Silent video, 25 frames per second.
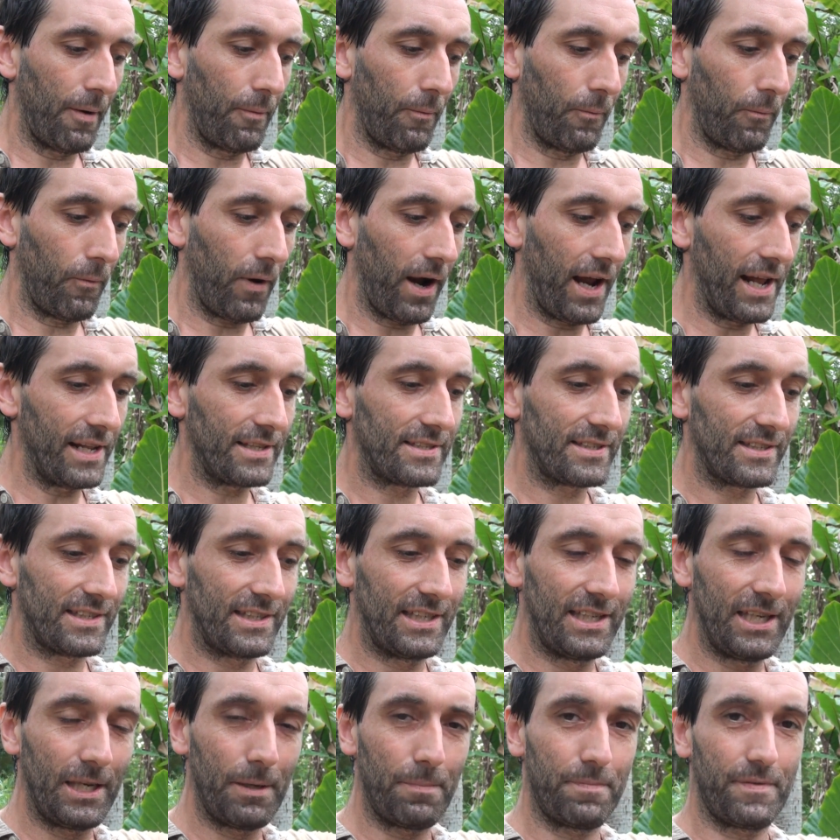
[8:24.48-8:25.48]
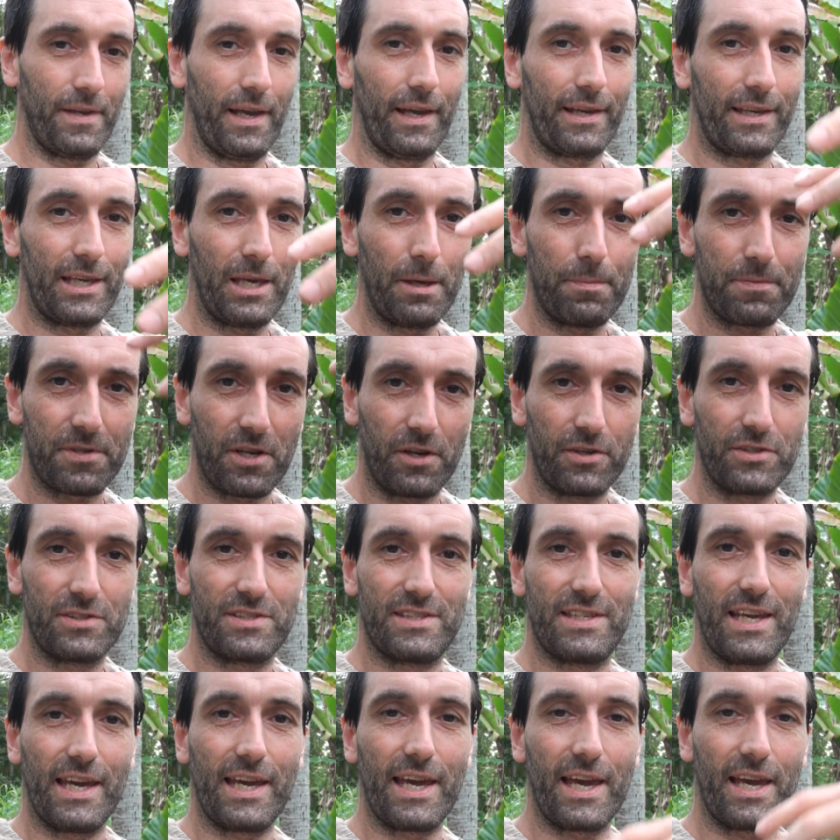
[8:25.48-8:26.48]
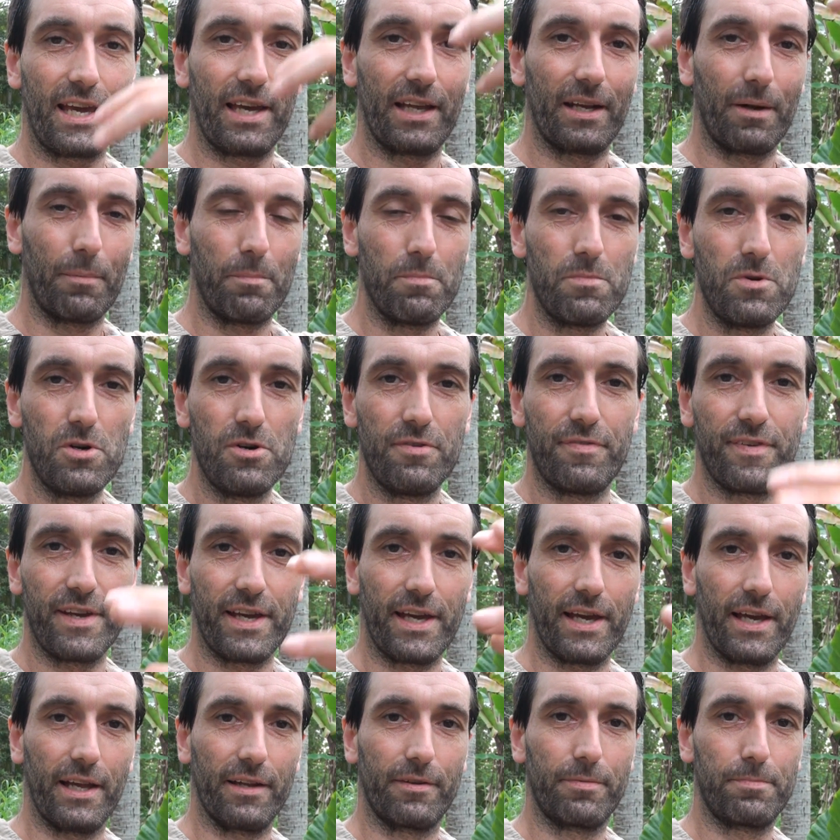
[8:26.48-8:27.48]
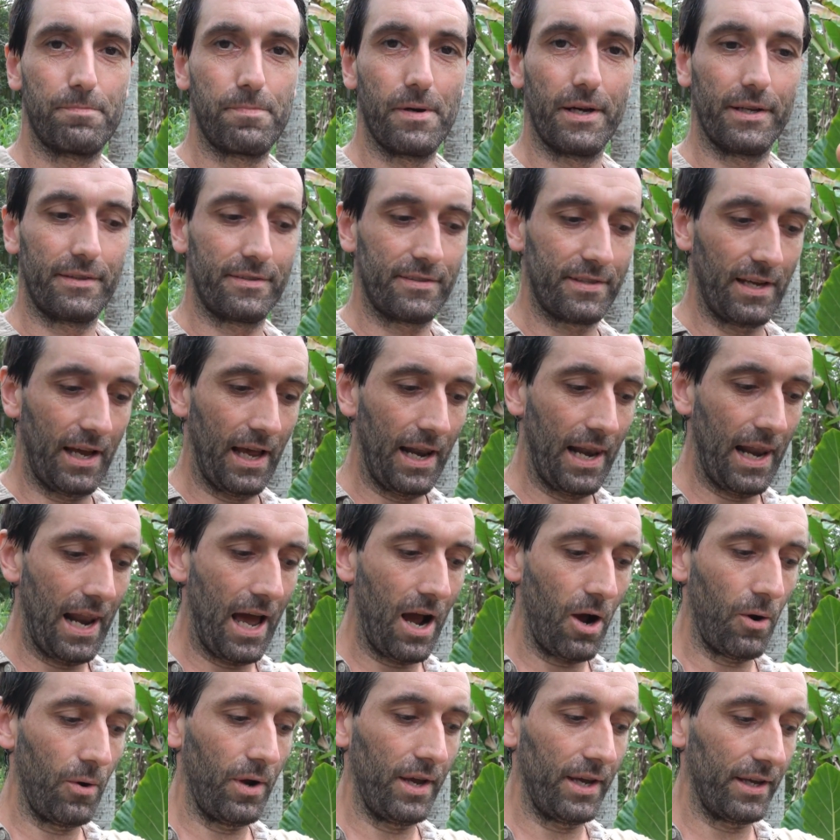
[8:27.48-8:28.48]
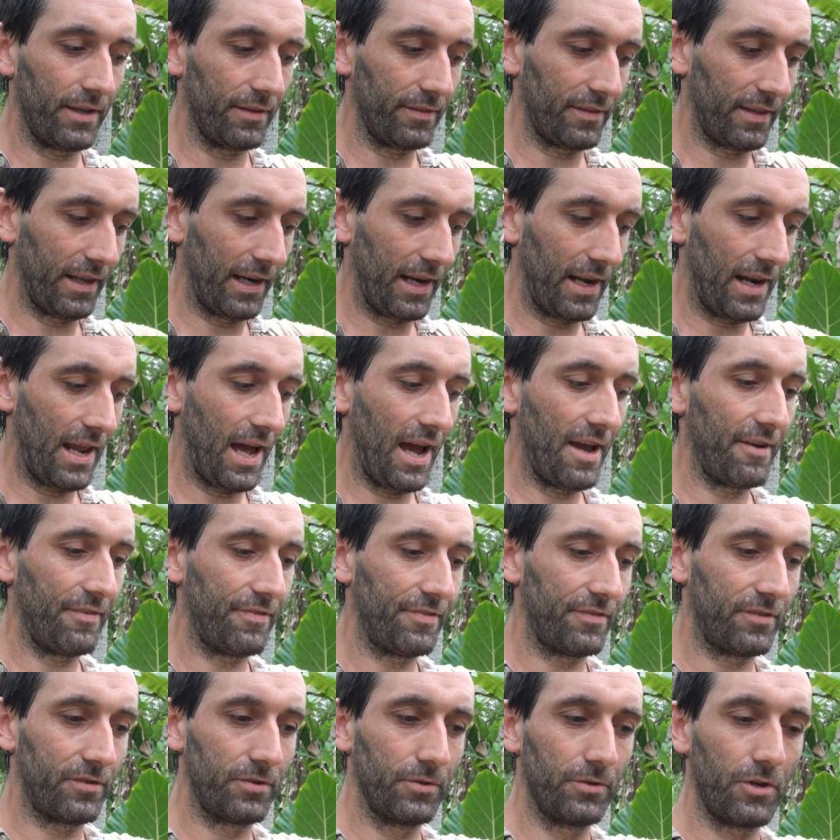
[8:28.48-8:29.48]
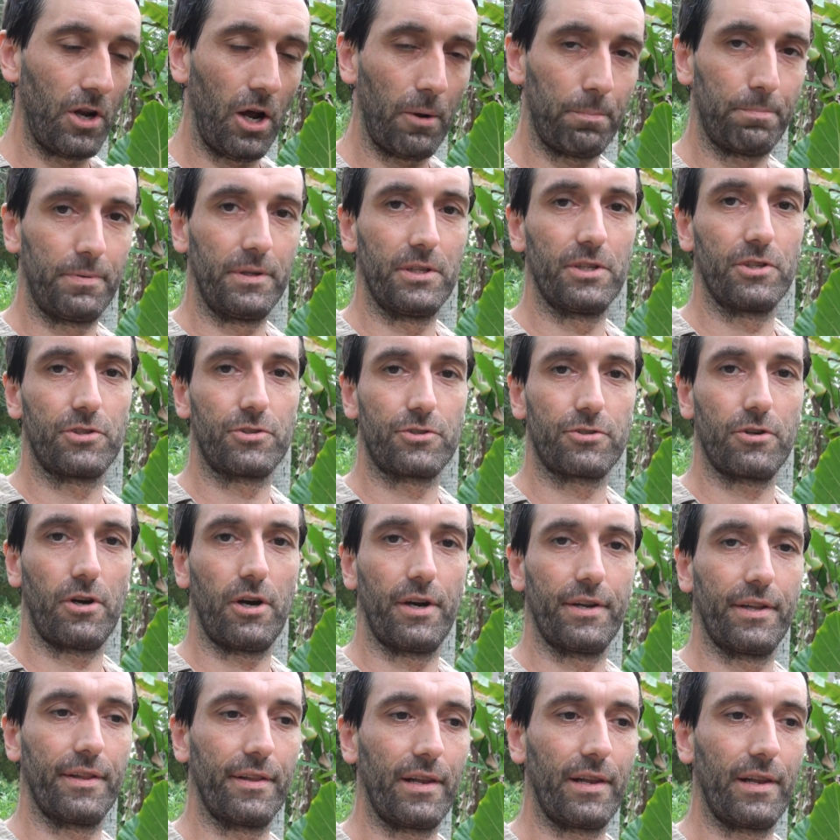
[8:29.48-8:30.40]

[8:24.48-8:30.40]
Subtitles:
While it keeps on digging it and moving it, but allowing the life to not be destroyed.